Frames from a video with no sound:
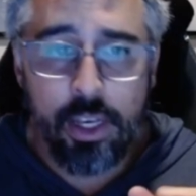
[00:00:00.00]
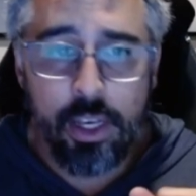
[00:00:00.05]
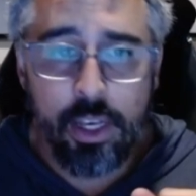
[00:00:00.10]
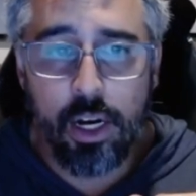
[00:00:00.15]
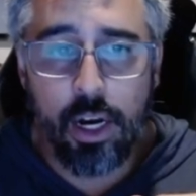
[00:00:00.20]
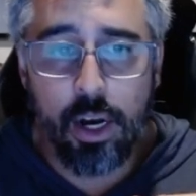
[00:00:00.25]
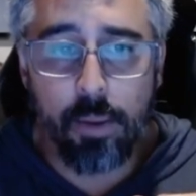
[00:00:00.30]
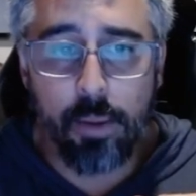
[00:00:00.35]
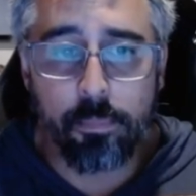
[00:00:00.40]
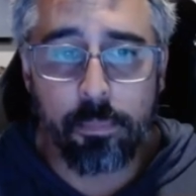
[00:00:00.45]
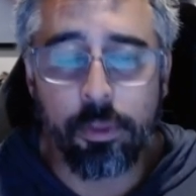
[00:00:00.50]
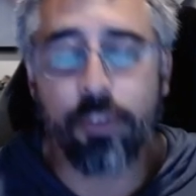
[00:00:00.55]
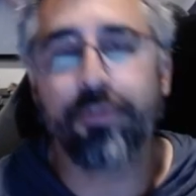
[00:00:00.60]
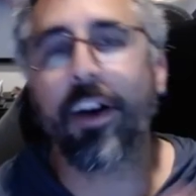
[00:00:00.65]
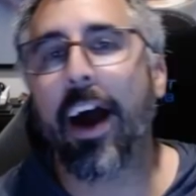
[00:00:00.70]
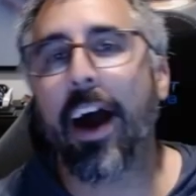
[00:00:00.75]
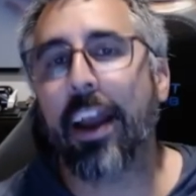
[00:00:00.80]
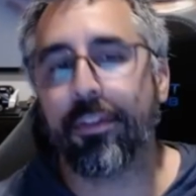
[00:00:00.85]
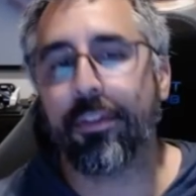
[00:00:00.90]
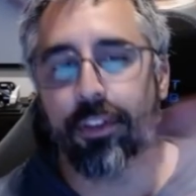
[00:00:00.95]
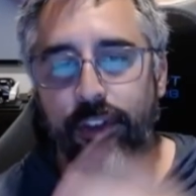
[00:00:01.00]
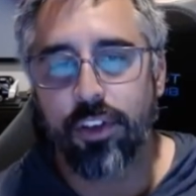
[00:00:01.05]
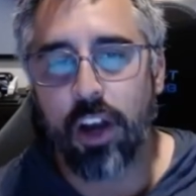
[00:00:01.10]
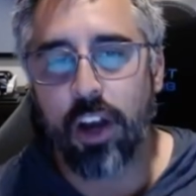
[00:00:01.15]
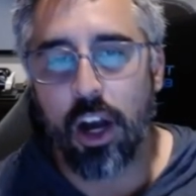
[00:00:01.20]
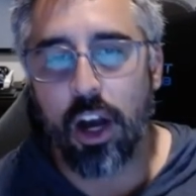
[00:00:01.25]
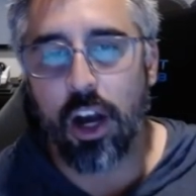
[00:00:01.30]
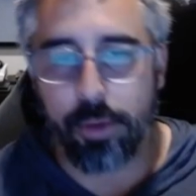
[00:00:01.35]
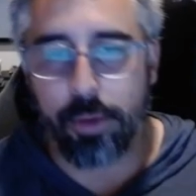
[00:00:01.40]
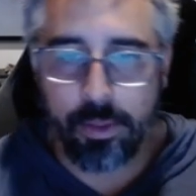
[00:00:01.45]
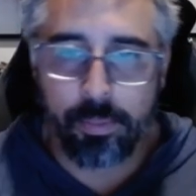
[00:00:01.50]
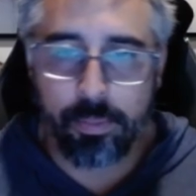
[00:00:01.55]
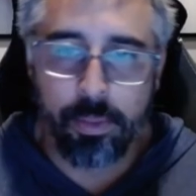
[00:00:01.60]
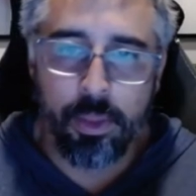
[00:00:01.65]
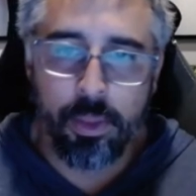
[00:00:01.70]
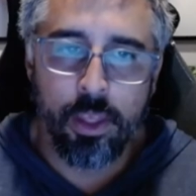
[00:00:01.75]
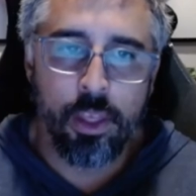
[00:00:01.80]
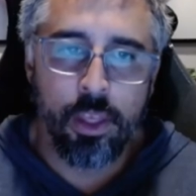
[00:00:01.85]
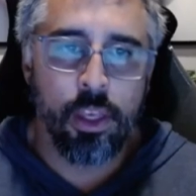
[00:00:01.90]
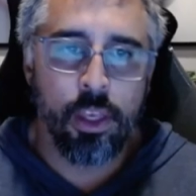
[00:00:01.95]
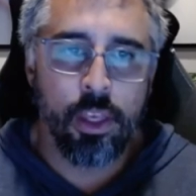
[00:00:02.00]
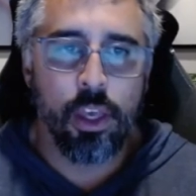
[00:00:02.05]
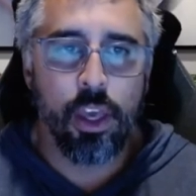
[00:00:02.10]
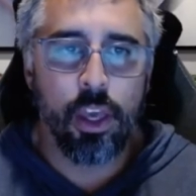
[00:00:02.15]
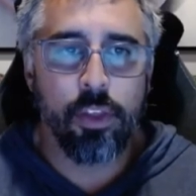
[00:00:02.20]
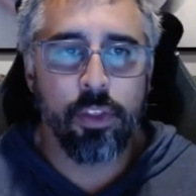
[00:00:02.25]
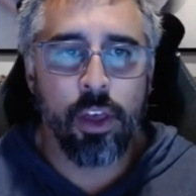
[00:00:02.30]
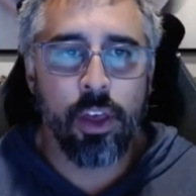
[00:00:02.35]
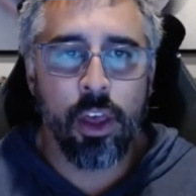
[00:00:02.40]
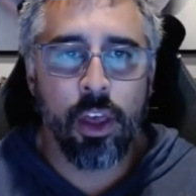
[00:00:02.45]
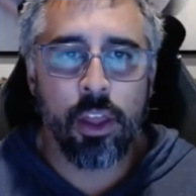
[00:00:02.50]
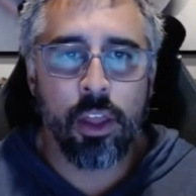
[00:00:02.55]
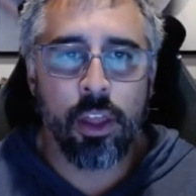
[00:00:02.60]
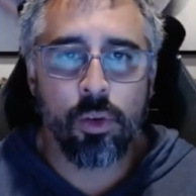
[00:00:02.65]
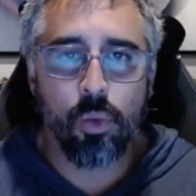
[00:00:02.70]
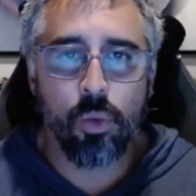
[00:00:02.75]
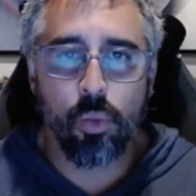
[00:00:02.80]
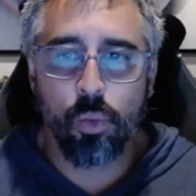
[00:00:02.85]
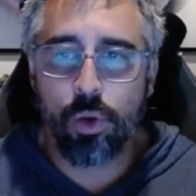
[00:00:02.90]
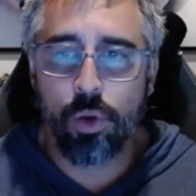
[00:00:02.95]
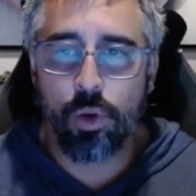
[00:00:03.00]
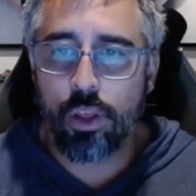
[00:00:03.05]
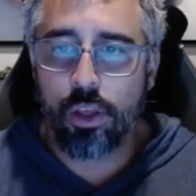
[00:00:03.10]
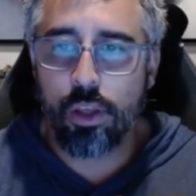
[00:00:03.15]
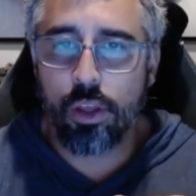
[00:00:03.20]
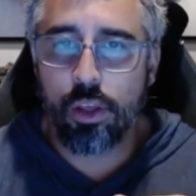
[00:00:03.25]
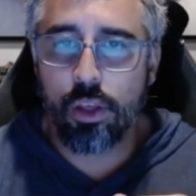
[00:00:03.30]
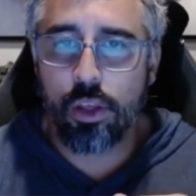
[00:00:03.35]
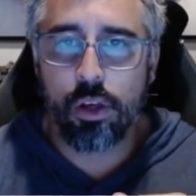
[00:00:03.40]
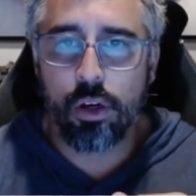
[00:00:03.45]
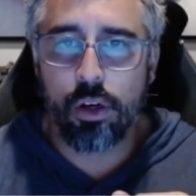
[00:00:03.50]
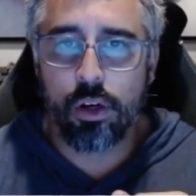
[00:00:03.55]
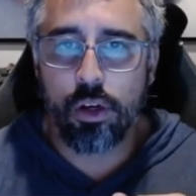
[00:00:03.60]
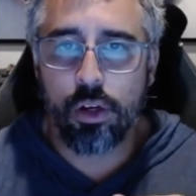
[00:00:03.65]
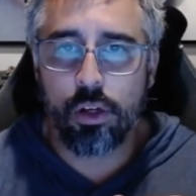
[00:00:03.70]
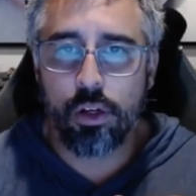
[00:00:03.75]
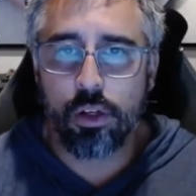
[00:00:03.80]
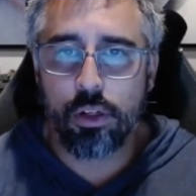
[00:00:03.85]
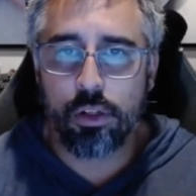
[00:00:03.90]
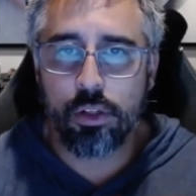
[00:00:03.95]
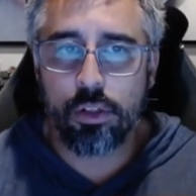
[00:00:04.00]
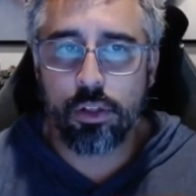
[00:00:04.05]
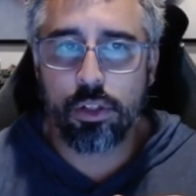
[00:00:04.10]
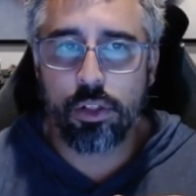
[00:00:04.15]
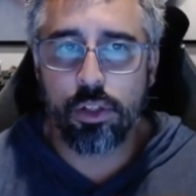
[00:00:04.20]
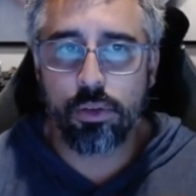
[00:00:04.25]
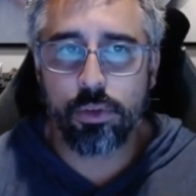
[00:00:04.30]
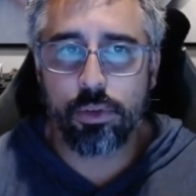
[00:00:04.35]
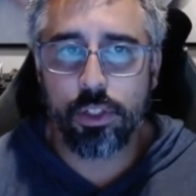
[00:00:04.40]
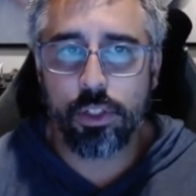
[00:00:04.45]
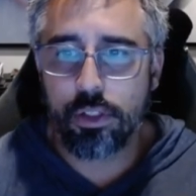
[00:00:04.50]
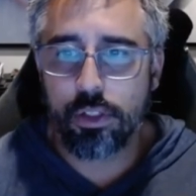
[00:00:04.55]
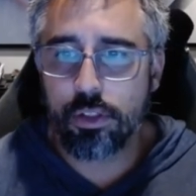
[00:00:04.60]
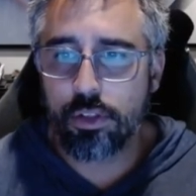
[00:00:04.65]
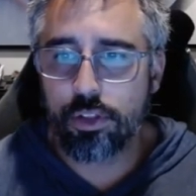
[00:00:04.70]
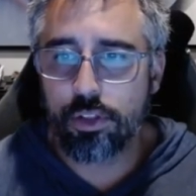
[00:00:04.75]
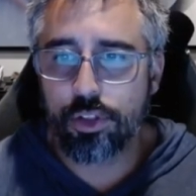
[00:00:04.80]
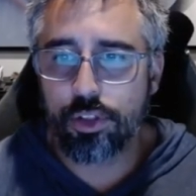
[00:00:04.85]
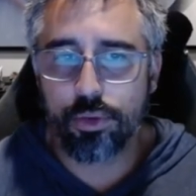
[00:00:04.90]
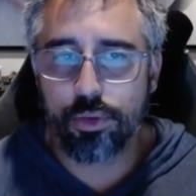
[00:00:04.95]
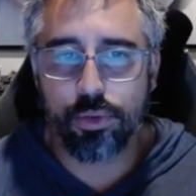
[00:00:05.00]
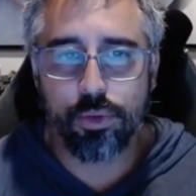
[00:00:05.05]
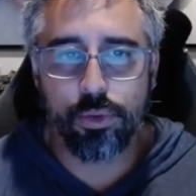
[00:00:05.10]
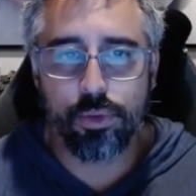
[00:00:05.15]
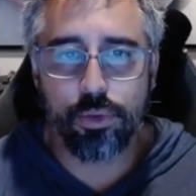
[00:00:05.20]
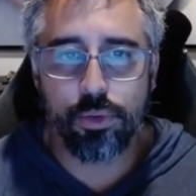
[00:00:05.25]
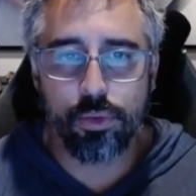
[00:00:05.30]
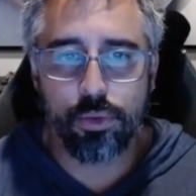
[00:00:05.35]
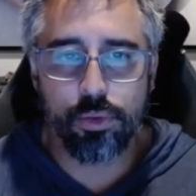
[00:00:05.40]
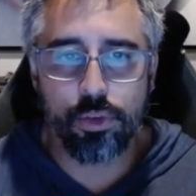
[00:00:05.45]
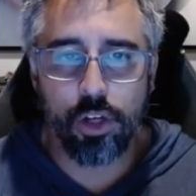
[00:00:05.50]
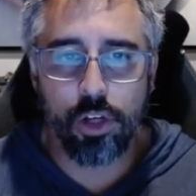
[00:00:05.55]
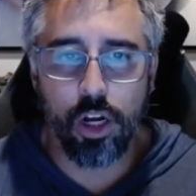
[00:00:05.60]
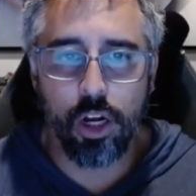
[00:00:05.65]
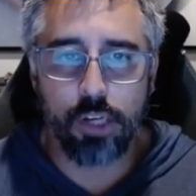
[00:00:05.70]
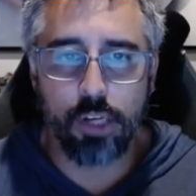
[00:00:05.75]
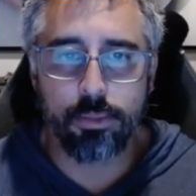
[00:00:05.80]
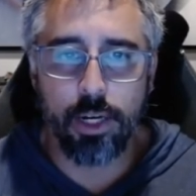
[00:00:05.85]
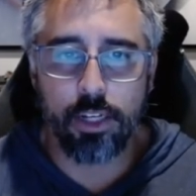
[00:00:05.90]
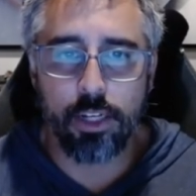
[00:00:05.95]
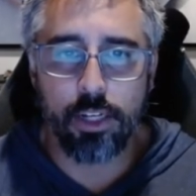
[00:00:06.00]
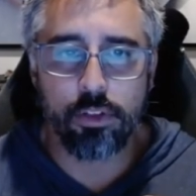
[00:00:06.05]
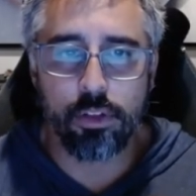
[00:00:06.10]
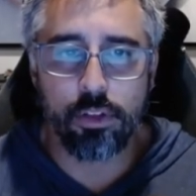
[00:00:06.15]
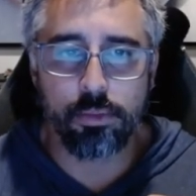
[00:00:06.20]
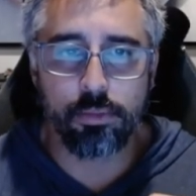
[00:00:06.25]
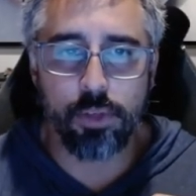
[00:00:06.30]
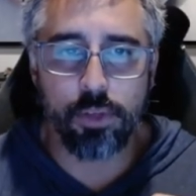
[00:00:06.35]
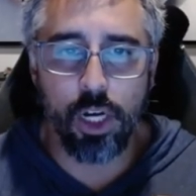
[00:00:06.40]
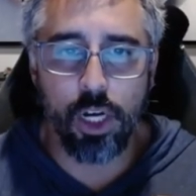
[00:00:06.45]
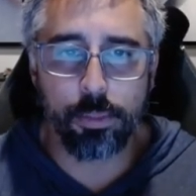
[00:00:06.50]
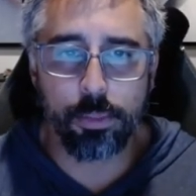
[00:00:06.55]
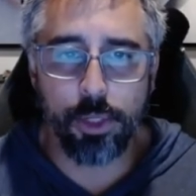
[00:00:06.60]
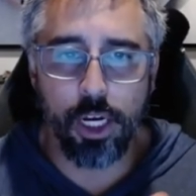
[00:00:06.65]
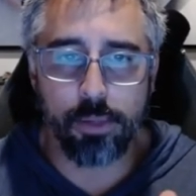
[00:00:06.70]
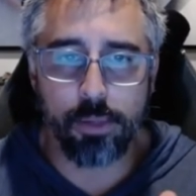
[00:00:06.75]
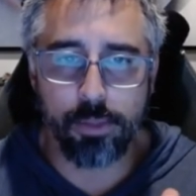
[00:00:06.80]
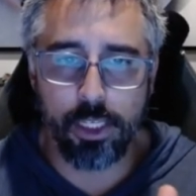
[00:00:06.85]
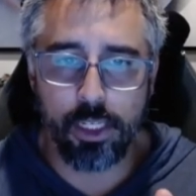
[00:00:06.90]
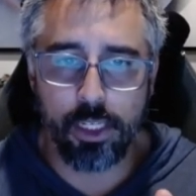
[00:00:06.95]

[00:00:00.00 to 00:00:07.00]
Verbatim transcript: Um, the five is coming. And then we are going to talk about some upcoming